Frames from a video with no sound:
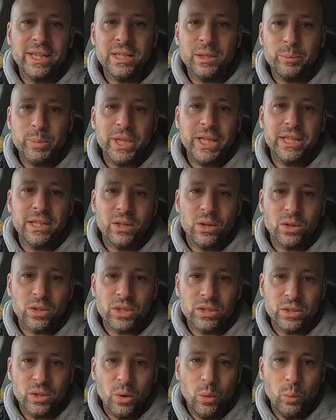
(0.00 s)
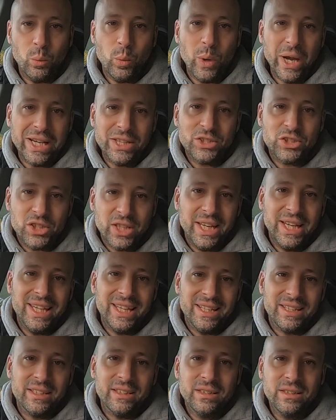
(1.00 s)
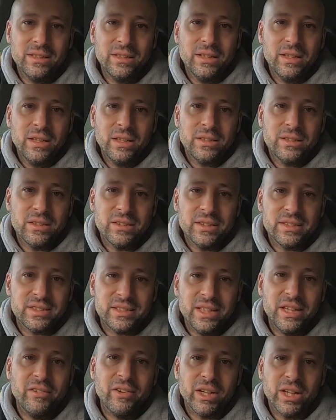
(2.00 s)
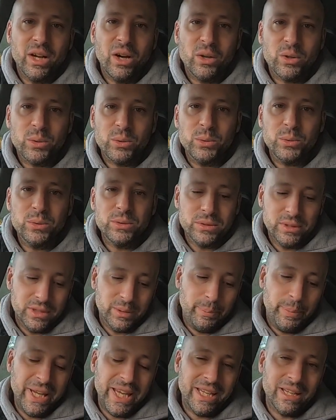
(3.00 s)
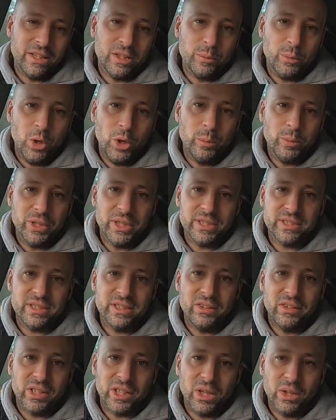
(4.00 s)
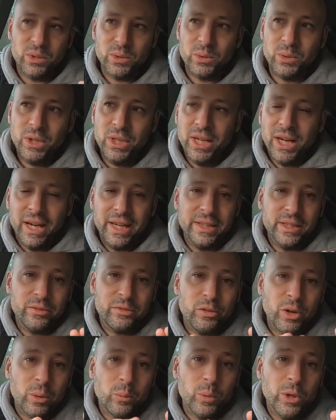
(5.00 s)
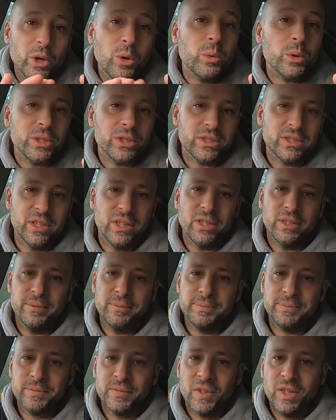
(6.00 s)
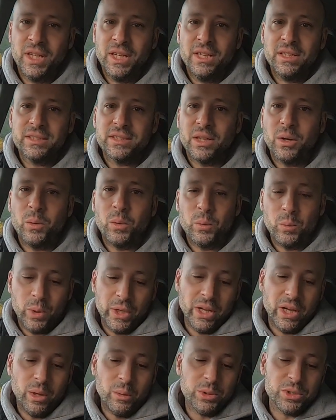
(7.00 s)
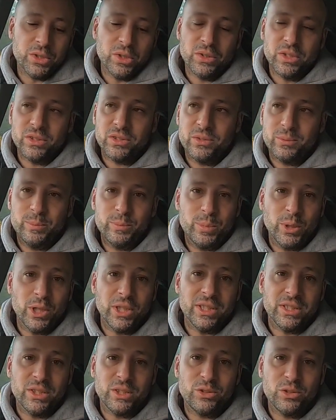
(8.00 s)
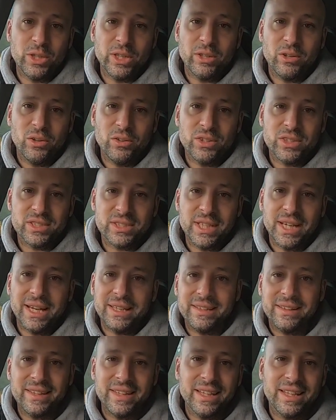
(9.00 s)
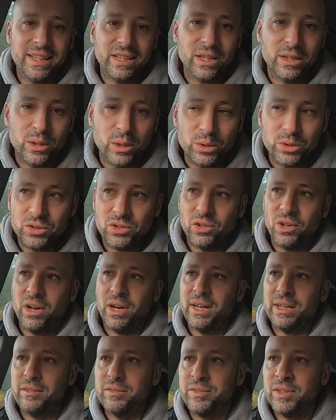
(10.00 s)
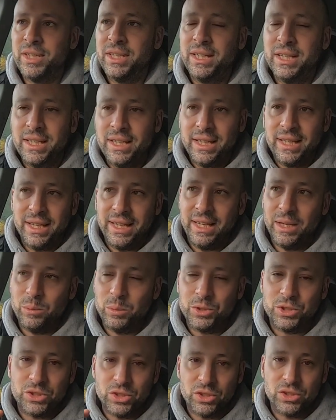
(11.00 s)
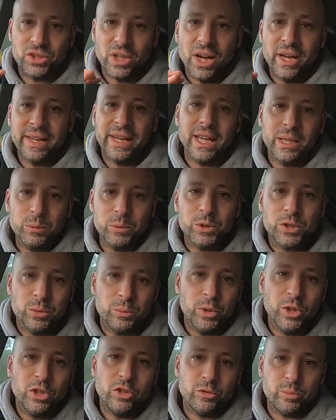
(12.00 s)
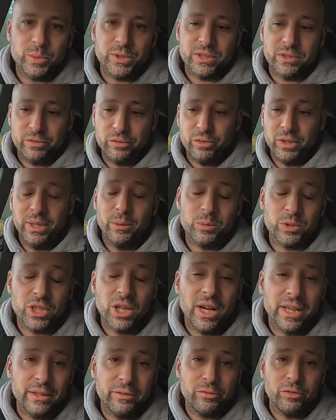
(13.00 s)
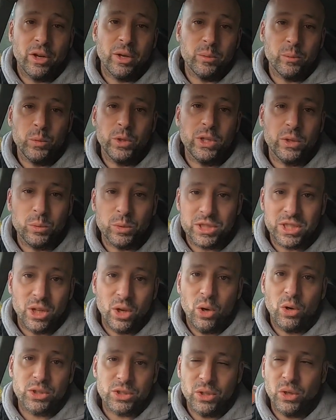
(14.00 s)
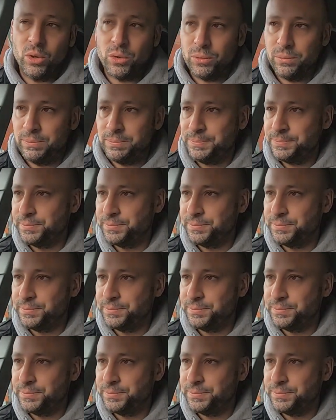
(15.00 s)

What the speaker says: inner beadlock, had got wedged in to the steering knuckle, the pin at the bottom of the steering knuckle, and the front wheel wouldn't turn. So when I was pulling the trigger on the stand thinking I'd lost drive, it was just unable to move. It was like the front wheel was locked on.